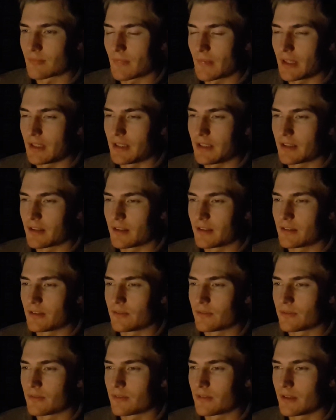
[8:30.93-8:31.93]
any kind
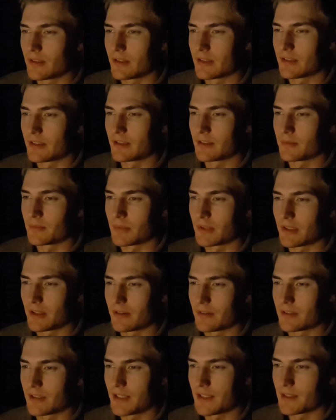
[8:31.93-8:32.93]
of criticism. I
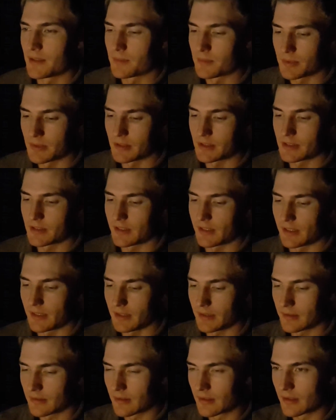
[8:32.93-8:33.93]
don't take it personally.
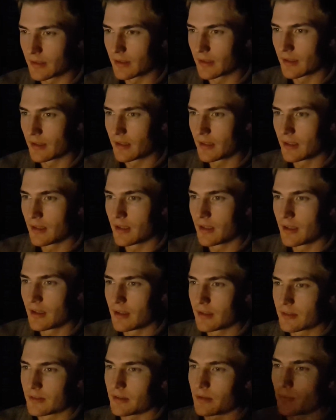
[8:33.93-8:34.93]

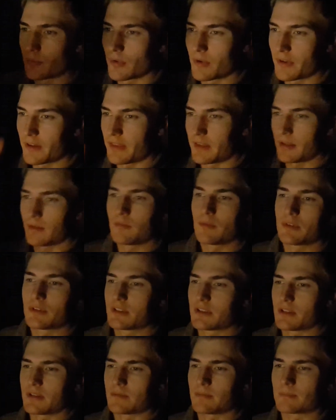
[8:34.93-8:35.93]
So one thing was
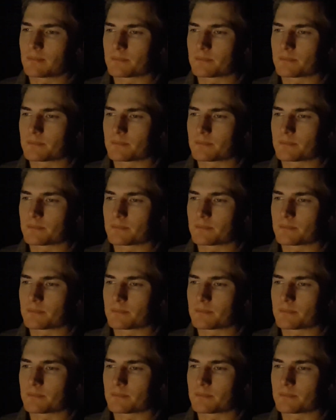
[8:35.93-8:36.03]
to